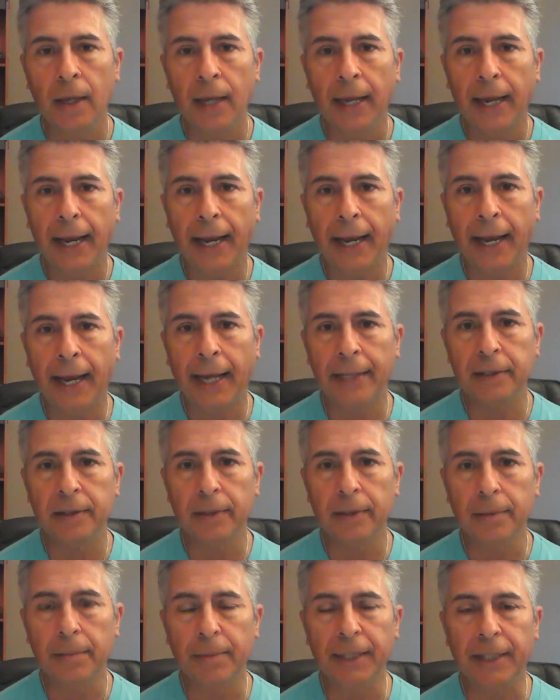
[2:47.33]
And
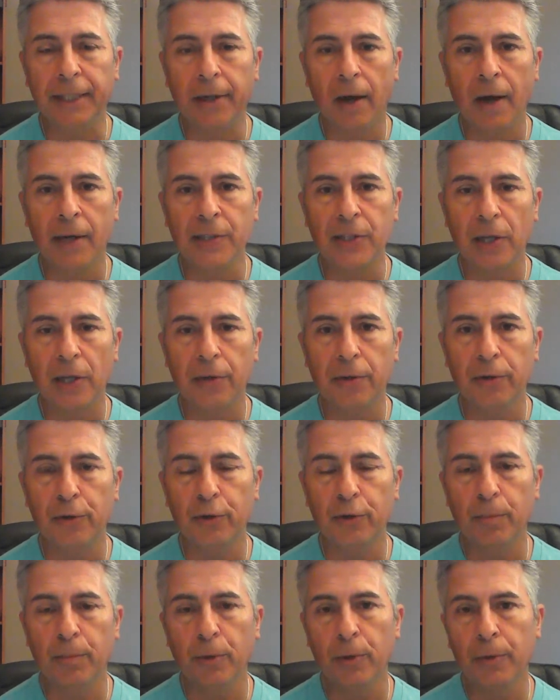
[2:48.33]
because the new
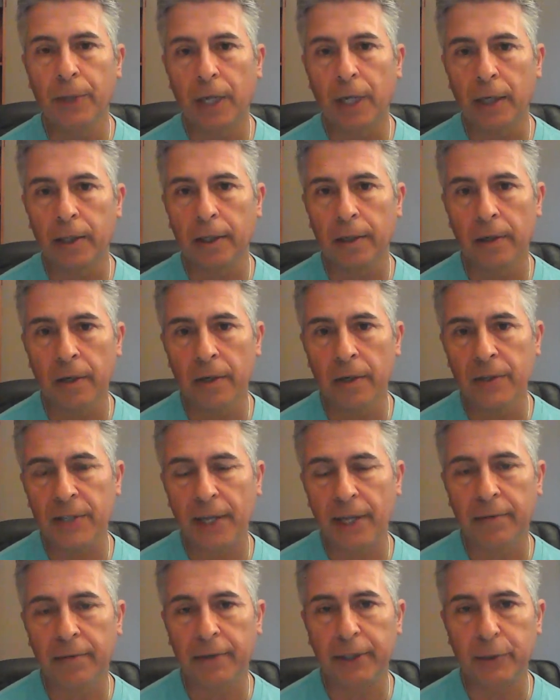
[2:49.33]
moon occurs
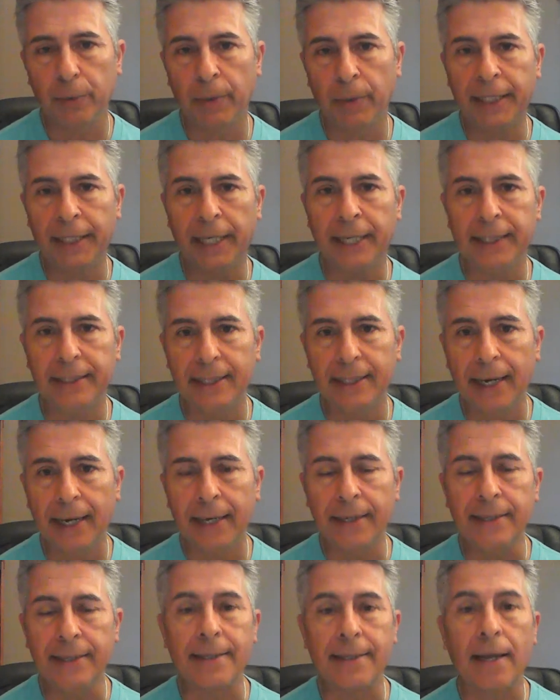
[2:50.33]
every 28
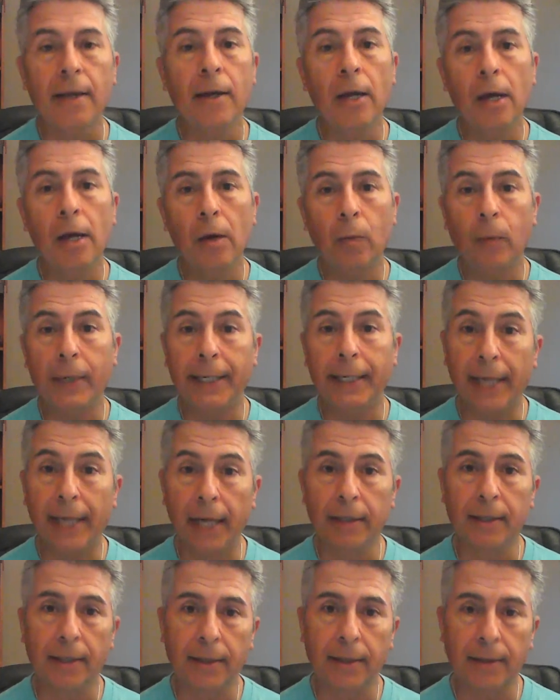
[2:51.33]
days, we
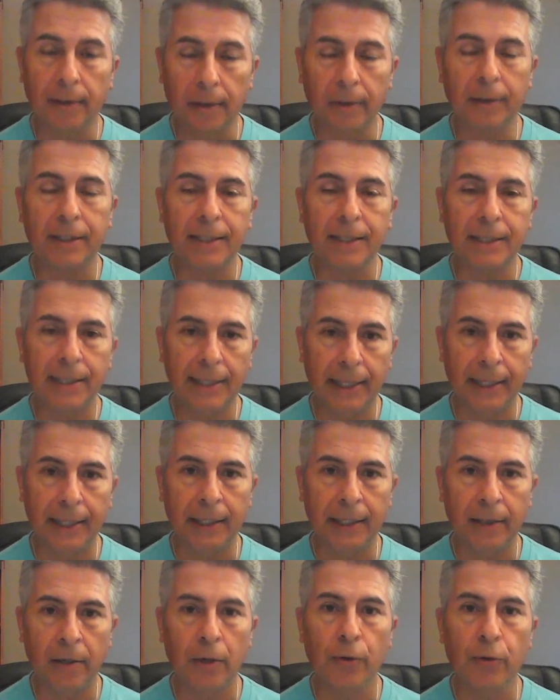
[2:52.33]
get
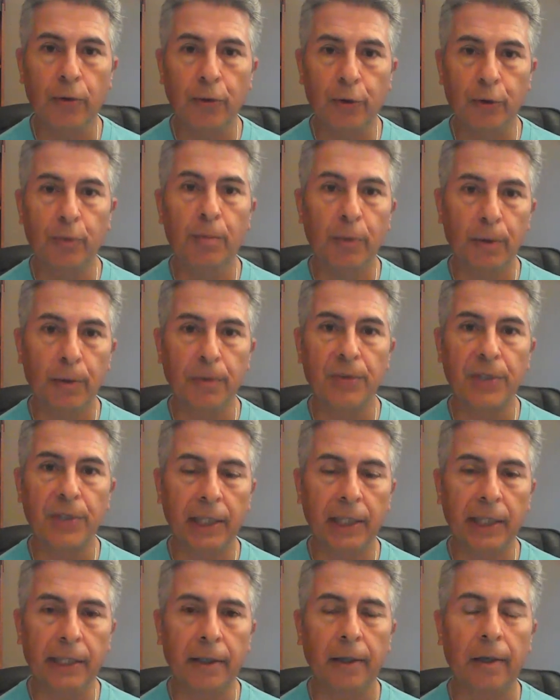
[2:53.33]
13 new moons a
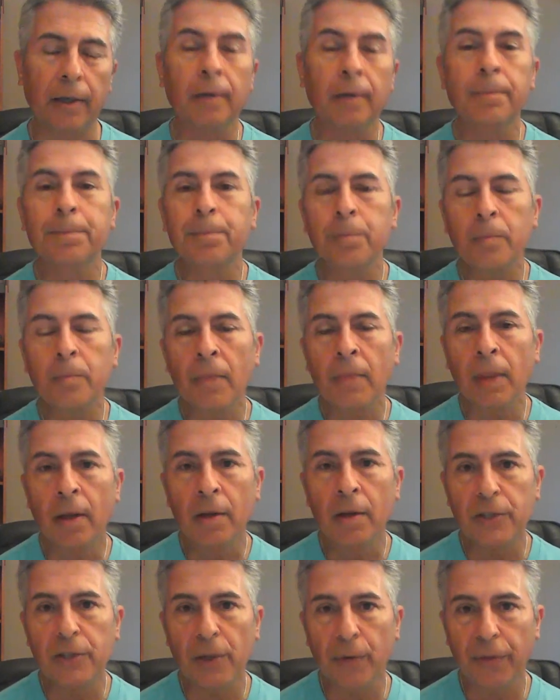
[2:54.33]
year.
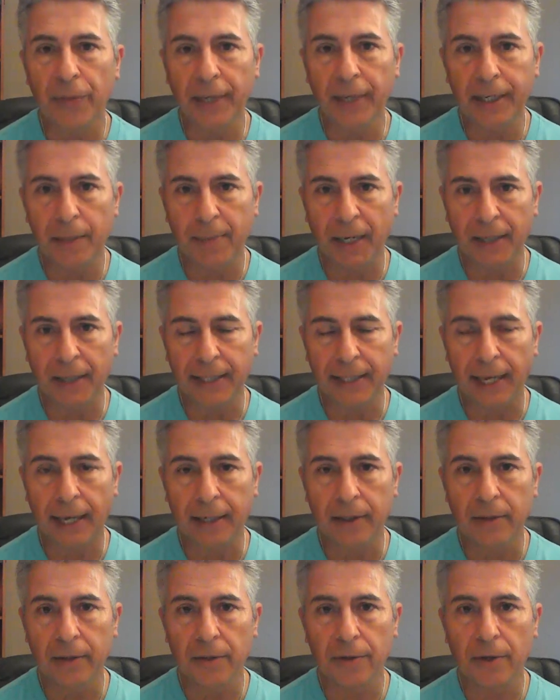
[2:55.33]
So think about that.
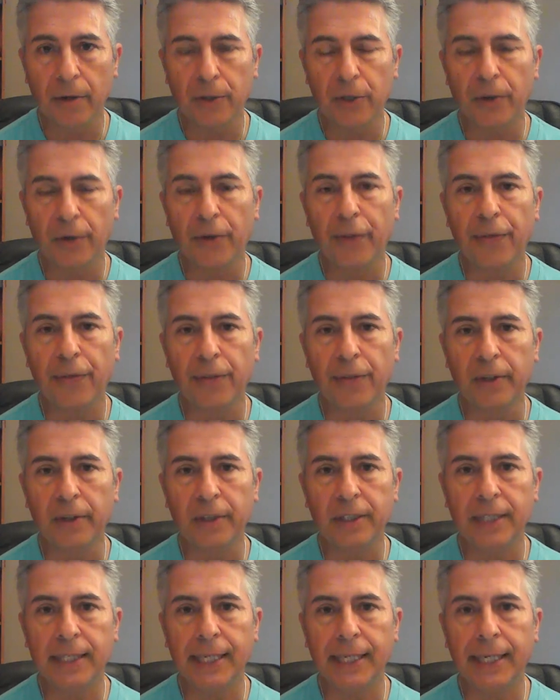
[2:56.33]
Those are
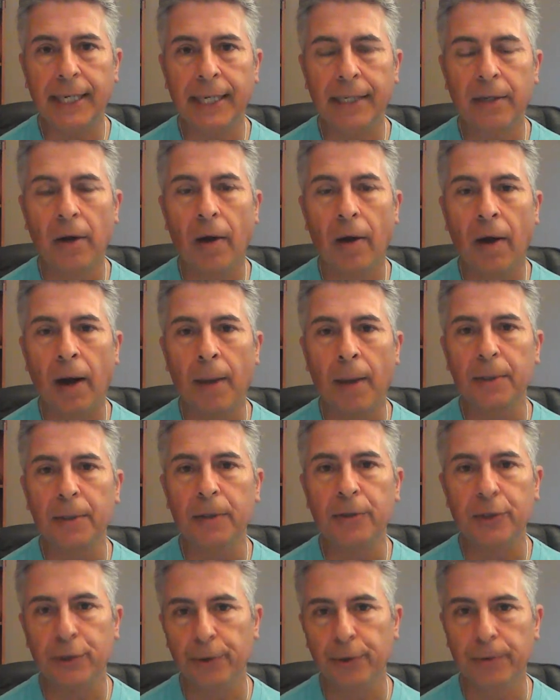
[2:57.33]
13
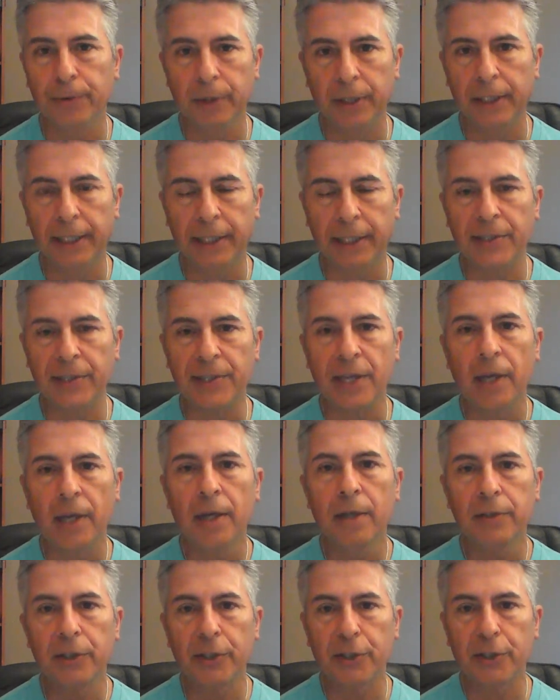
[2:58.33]
opportunities
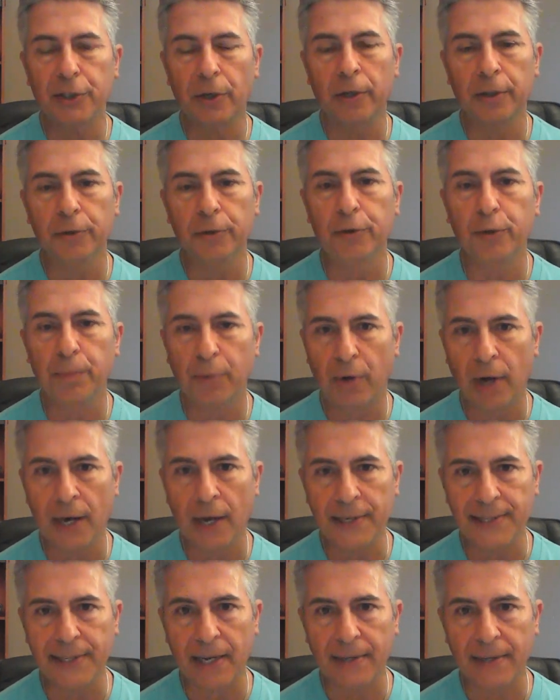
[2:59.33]
to start a new
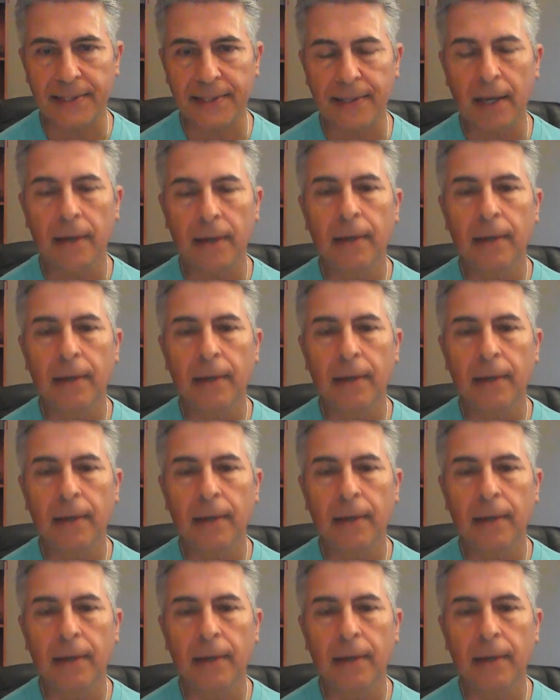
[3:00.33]
process.